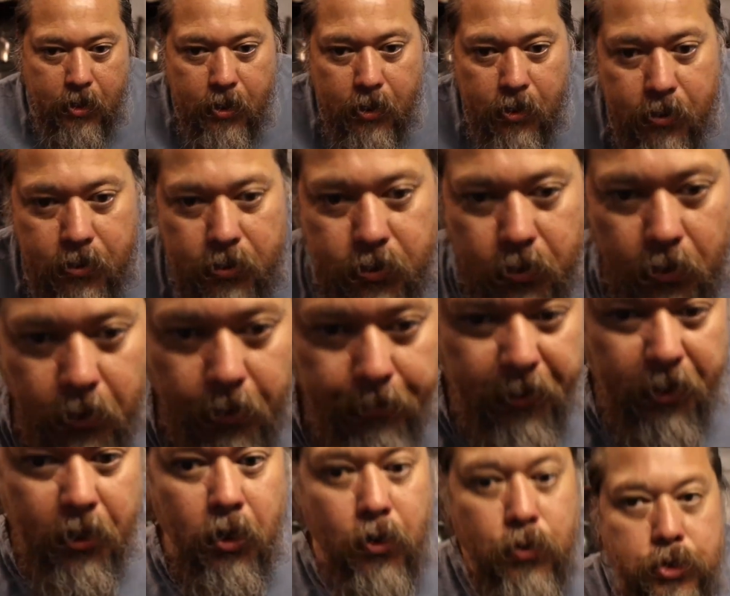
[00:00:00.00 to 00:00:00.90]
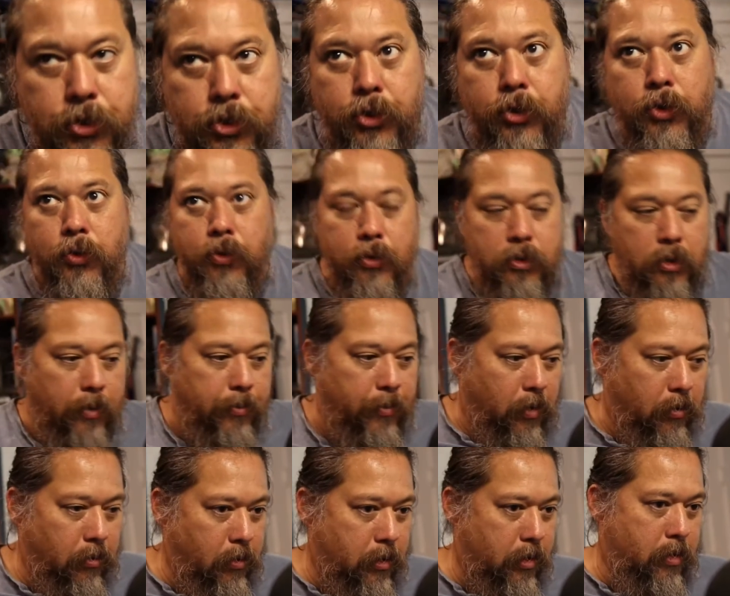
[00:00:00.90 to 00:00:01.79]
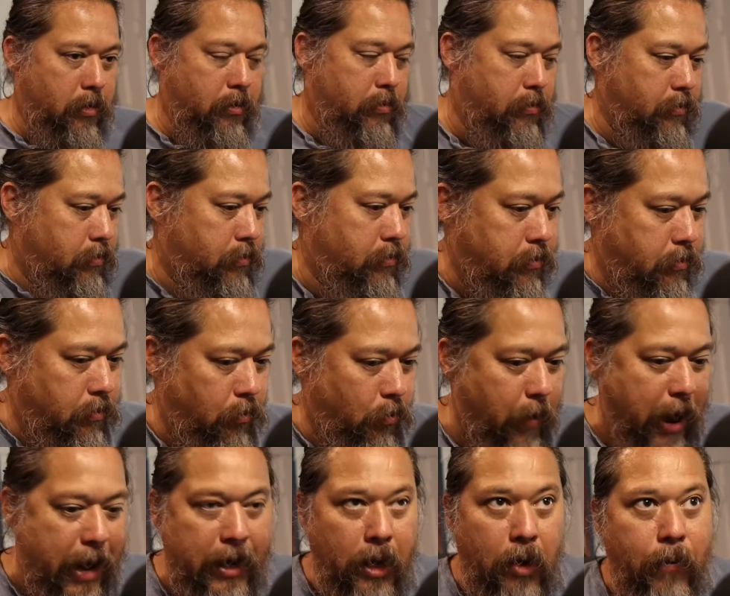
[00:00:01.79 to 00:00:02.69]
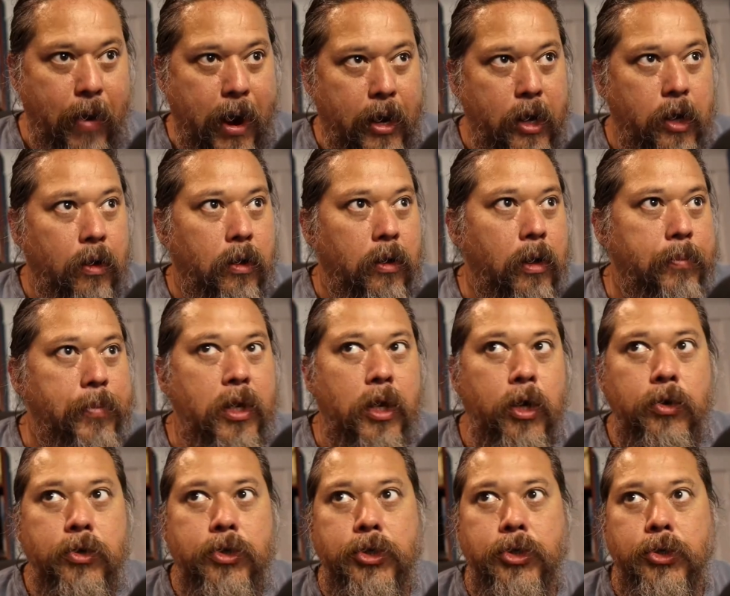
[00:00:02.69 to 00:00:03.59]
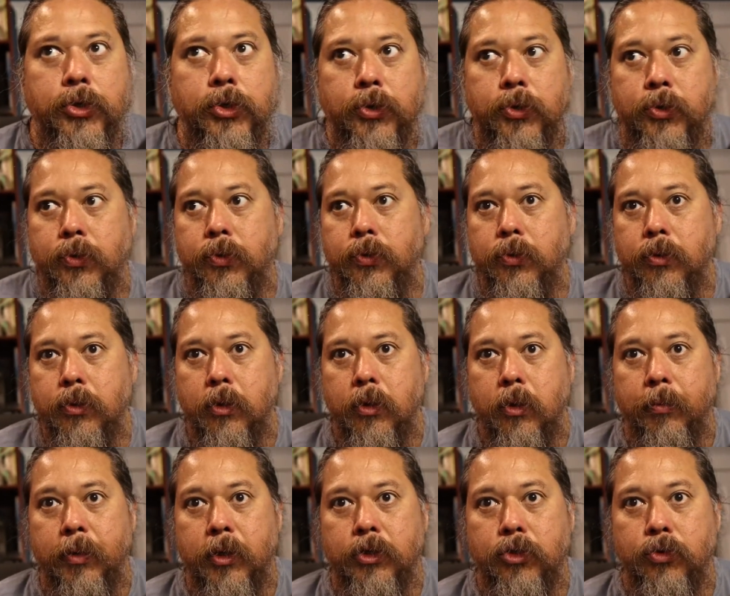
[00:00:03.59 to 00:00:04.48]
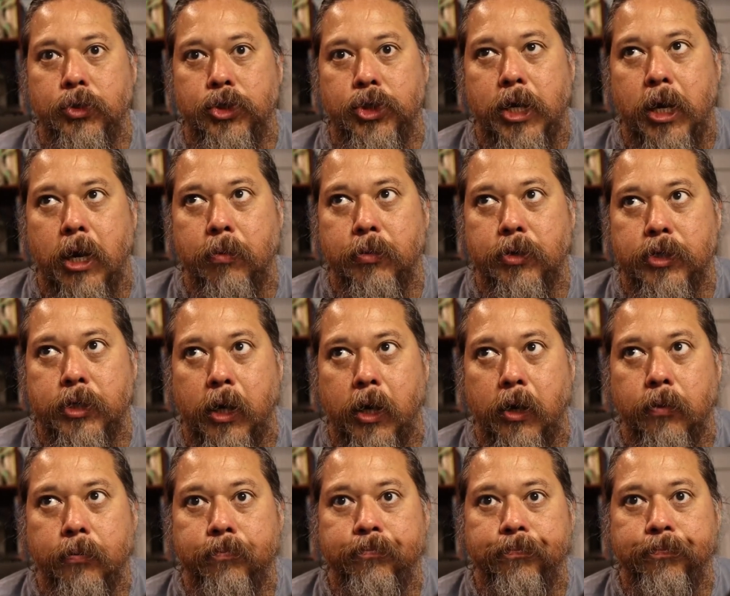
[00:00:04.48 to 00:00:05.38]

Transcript: So let me go to. Sorry, I'm all racky here. Let me go to. I'm going to switch cameras now